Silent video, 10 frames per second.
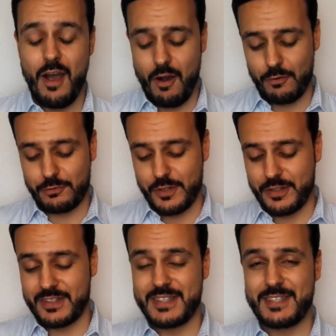of a
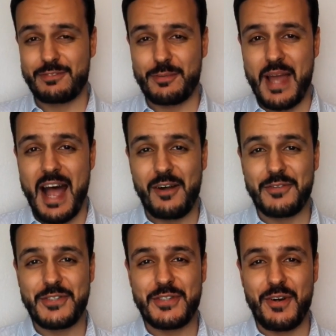fragrance from the
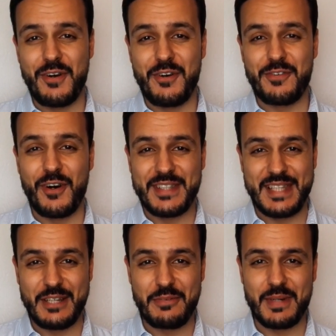house of
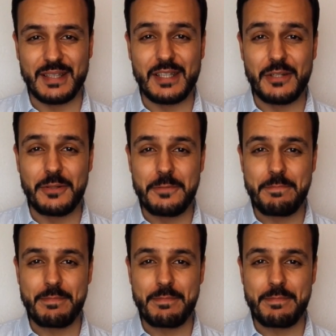Rosendo Mateu,